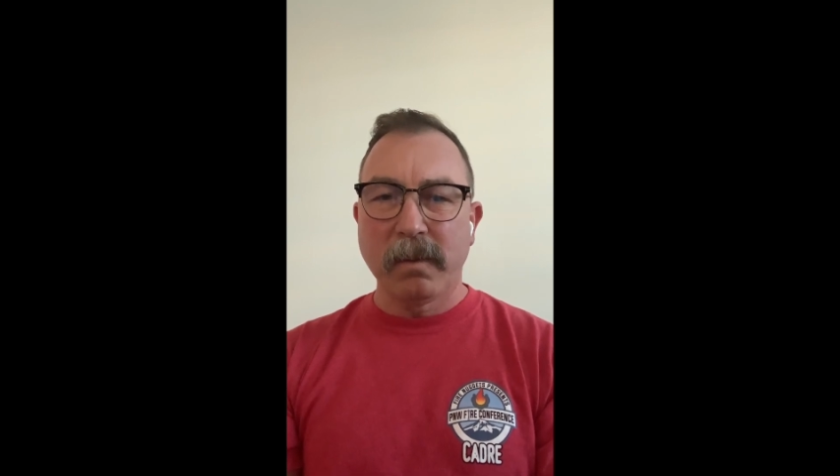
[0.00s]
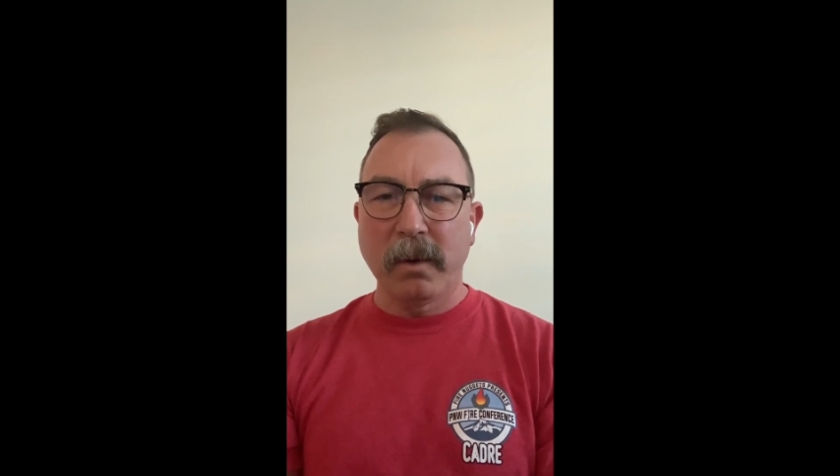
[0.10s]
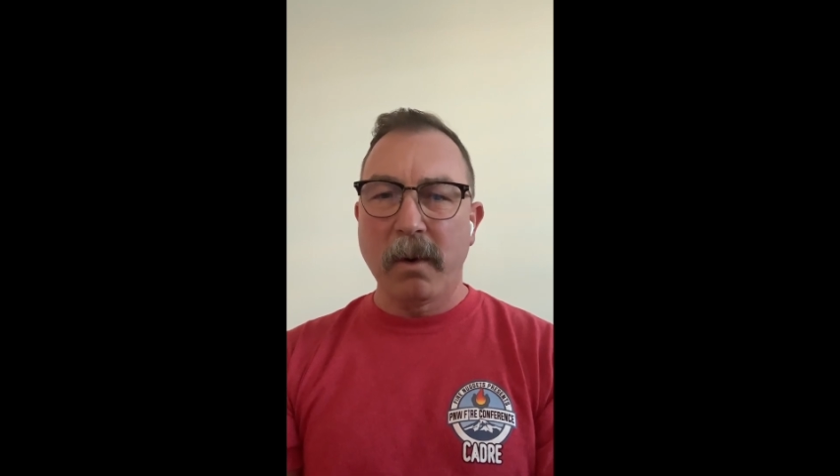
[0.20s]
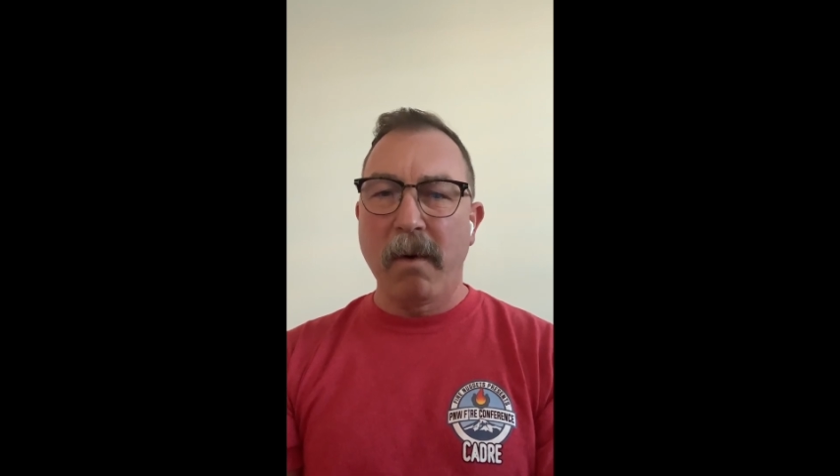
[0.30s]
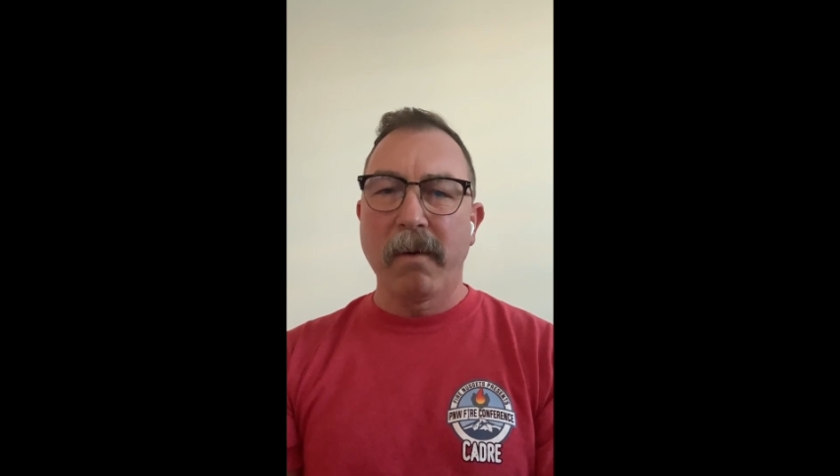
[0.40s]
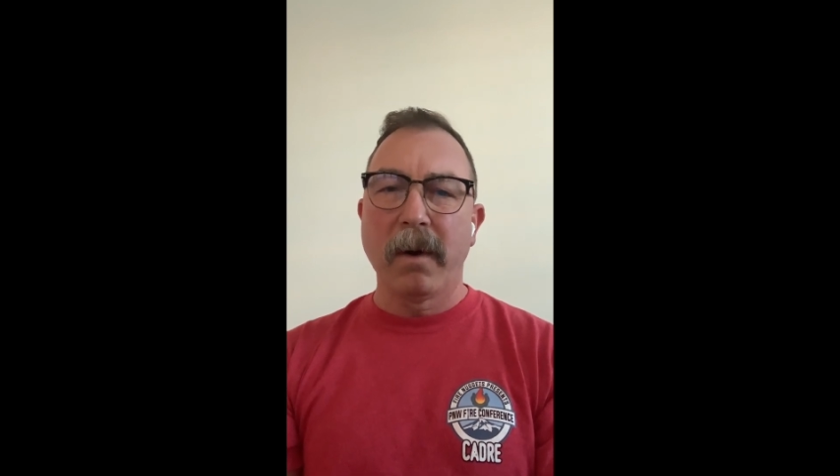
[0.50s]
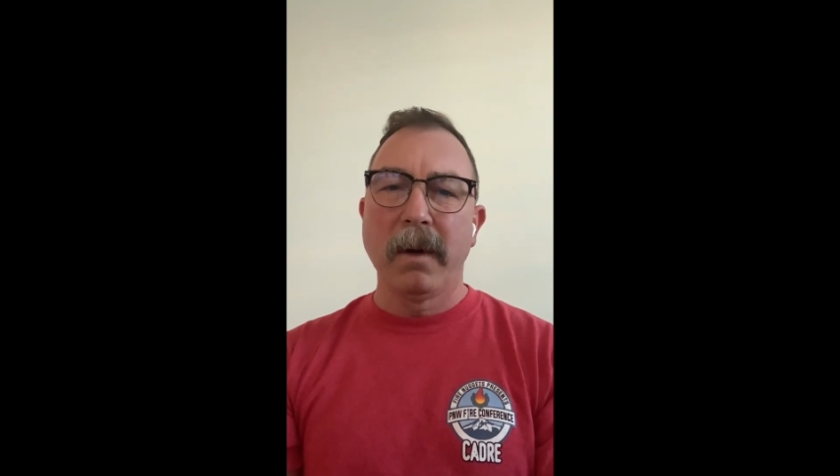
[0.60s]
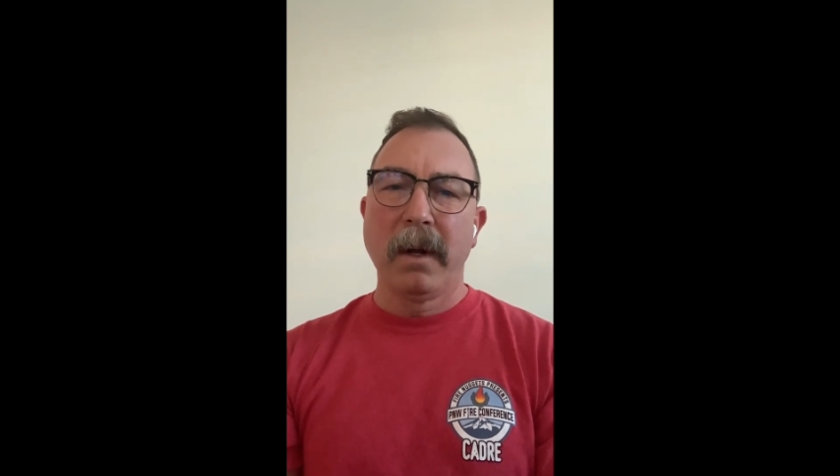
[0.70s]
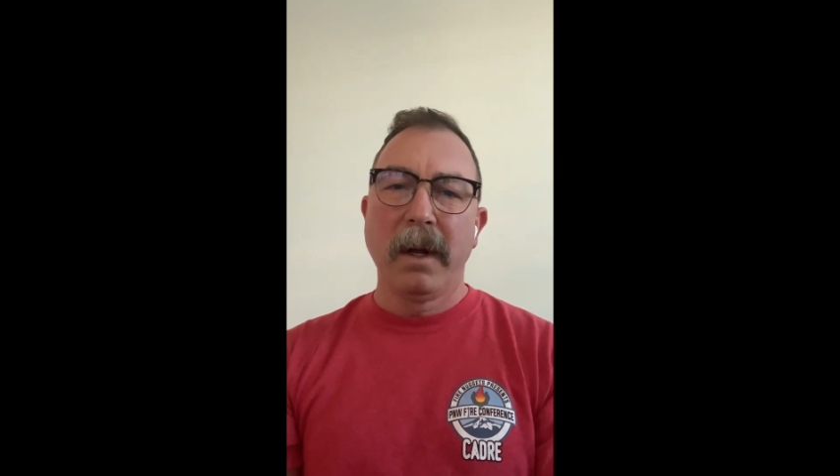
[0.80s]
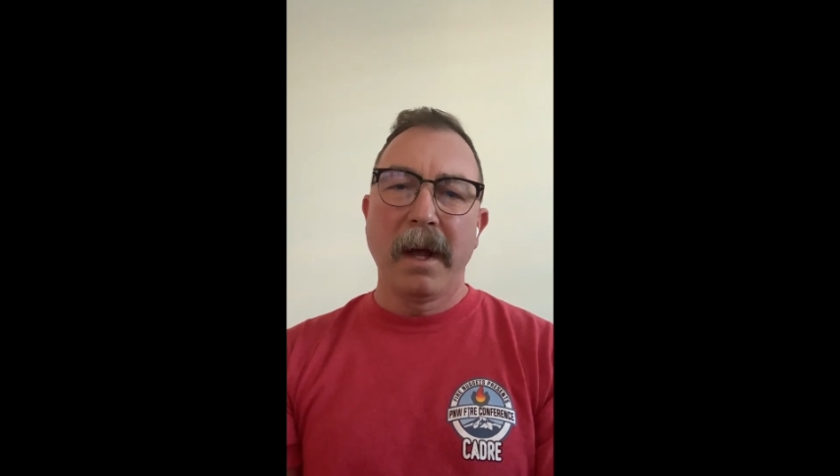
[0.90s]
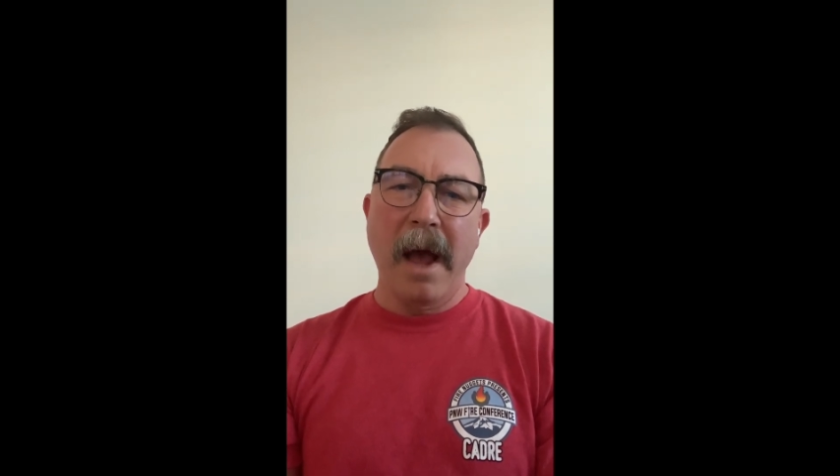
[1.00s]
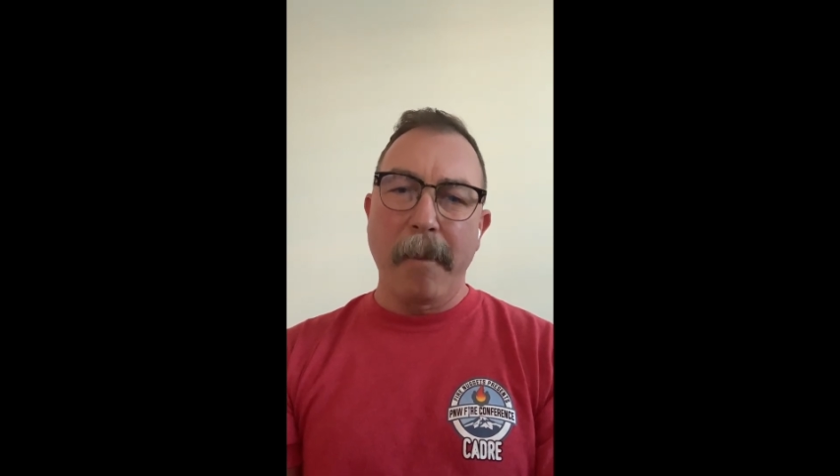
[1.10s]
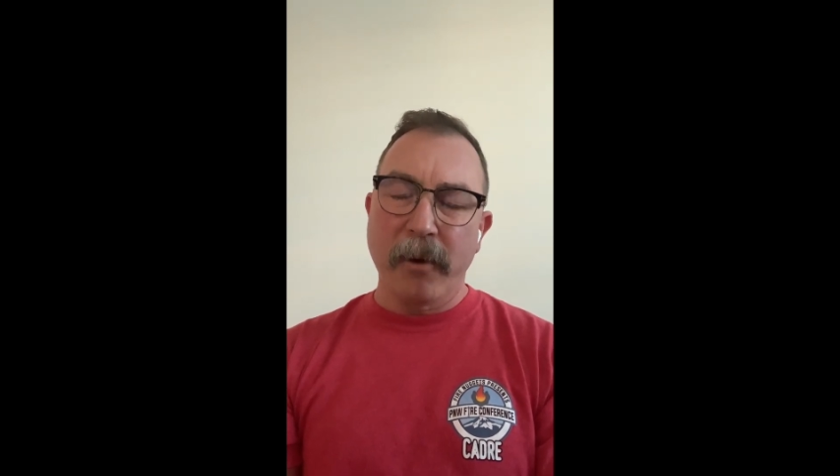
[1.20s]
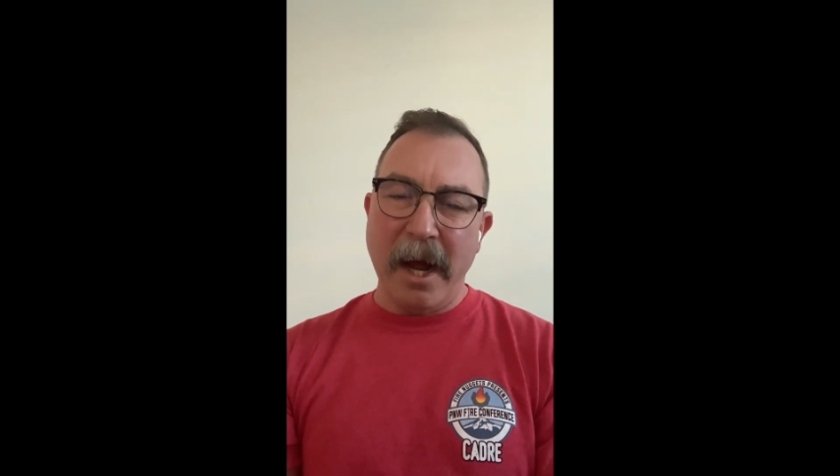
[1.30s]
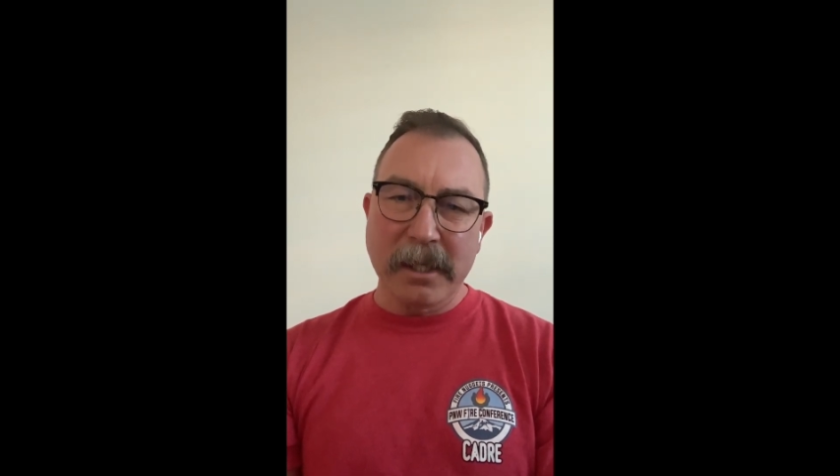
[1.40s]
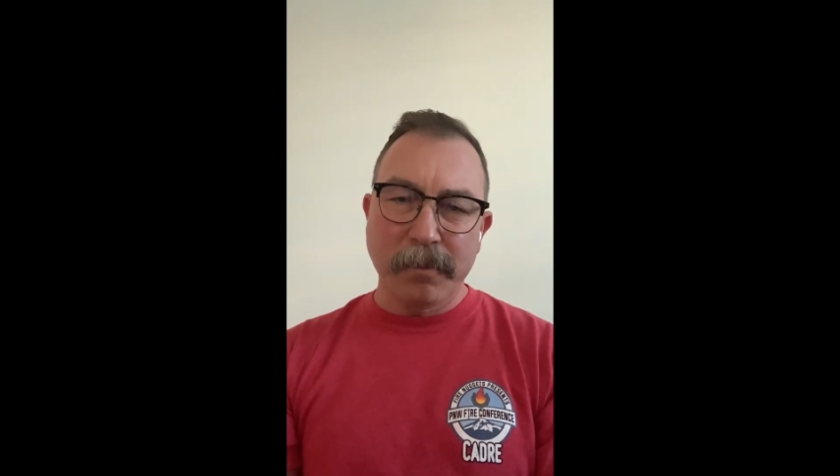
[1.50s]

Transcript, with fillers: We'll go over apparatus